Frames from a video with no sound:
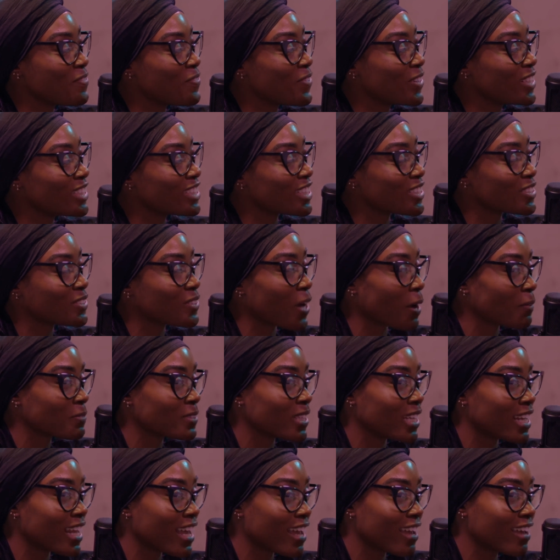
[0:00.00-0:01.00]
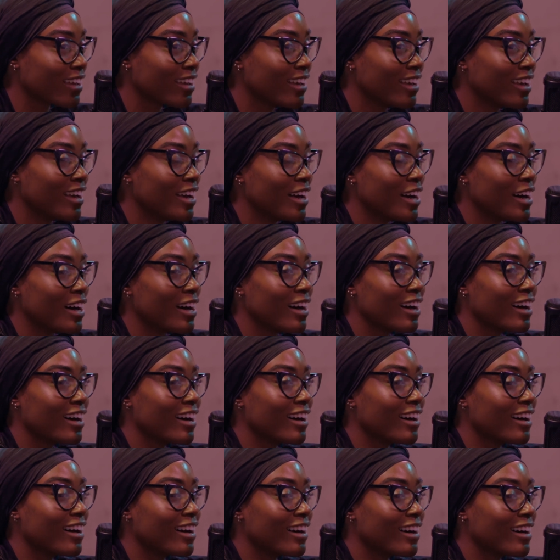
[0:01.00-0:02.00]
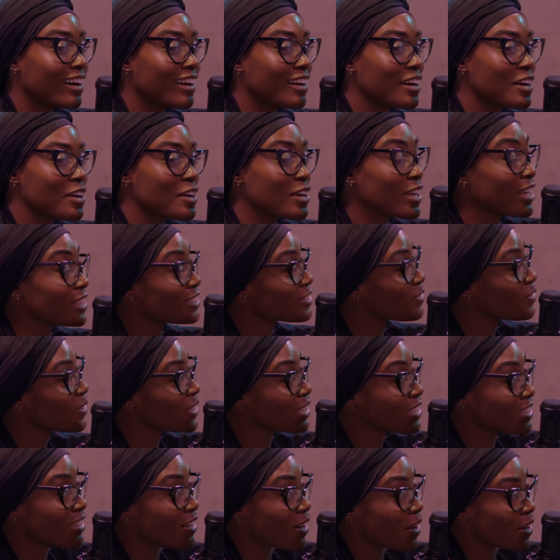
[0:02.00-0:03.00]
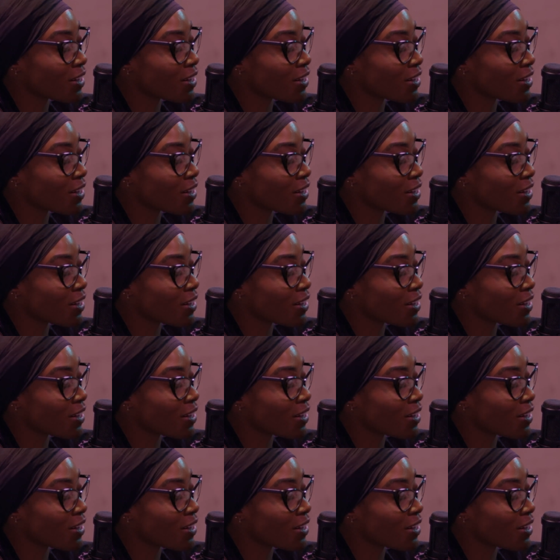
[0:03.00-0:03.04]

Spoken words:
EP just dropped today. He's a really good